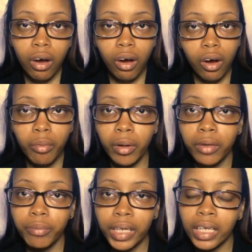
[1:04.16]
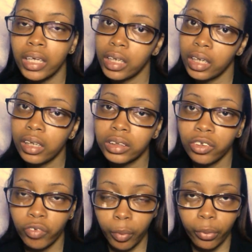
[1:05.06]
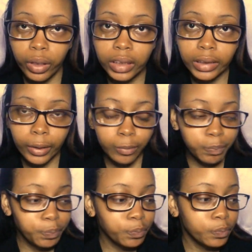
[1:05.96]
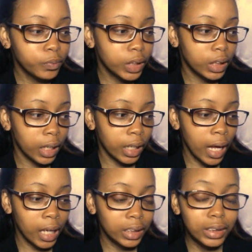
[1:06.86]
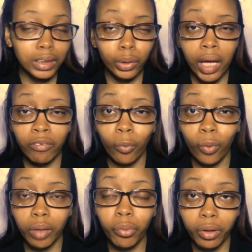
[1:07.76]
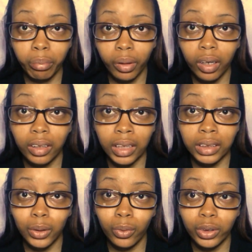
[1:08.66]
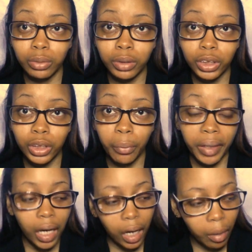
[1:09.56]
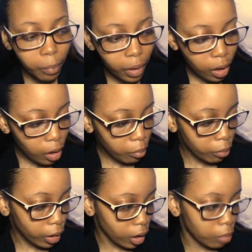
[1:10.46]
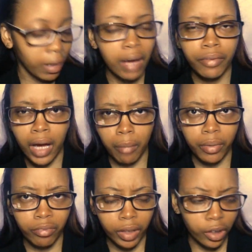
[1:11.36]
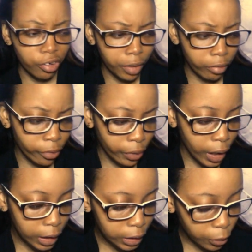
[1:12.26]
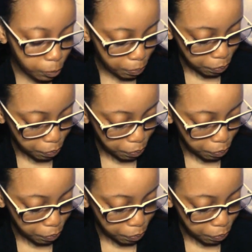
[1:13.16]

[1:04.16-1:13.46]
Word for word: haul, but they didn't get here until February, so yeah. And I actually still have one more book that's going to be showing up, but I have a copy of it here already for you guys. So